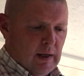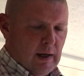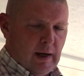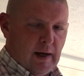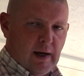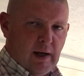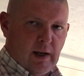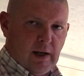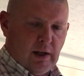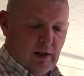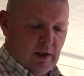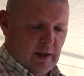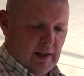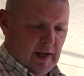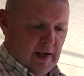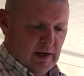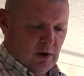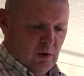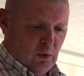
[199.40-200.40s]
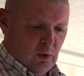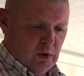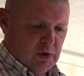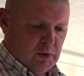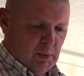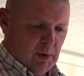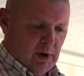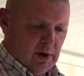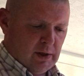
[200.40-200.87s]
and that
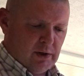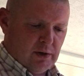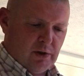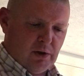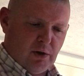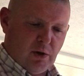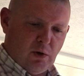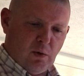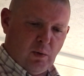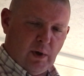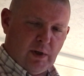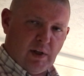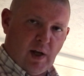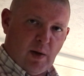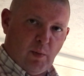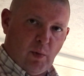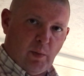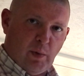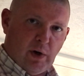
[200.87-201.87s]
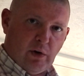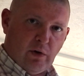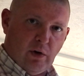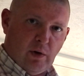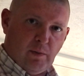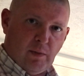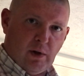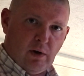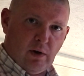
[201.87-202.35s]
corresponds to what type of butt
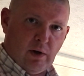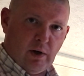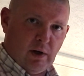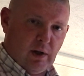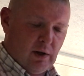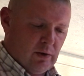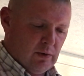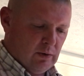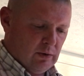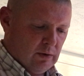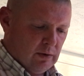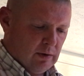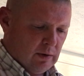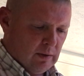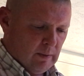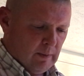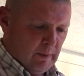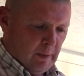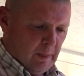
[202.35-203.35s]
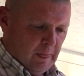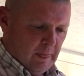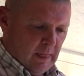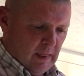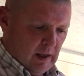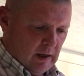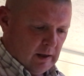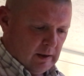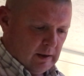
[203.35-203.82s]
crimp that you're going to use.
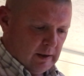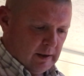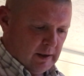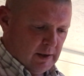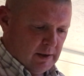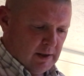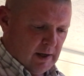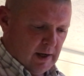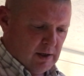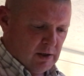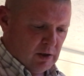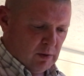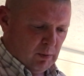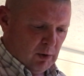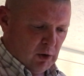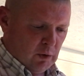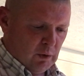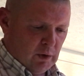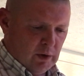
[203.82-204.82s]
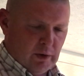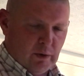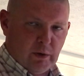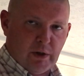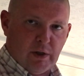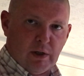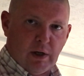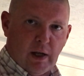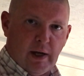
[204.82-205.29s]
In this case, the blue one, you
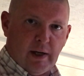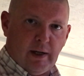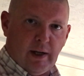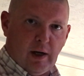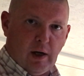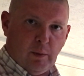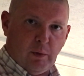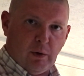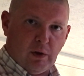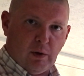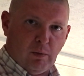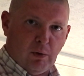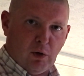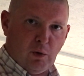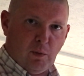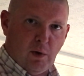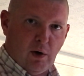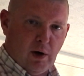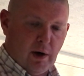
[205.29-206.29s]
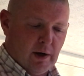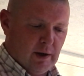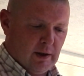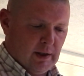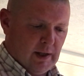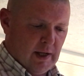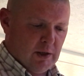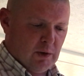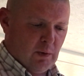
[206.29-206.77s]
just line that up with the blue mark.
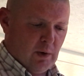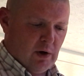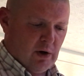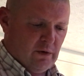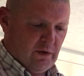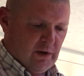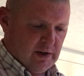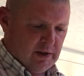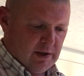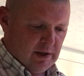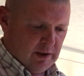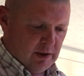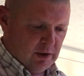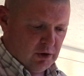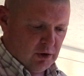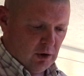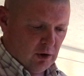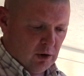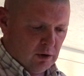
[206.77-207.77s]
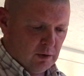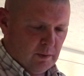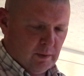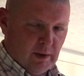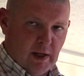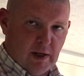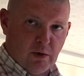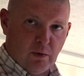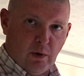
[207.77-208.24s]
That's where it fits in the jaw,
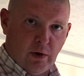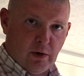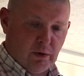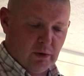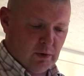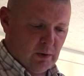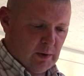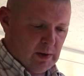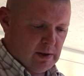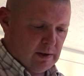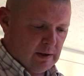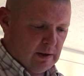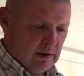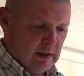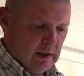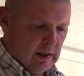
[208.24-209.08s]
and that's where you'll squeeze it.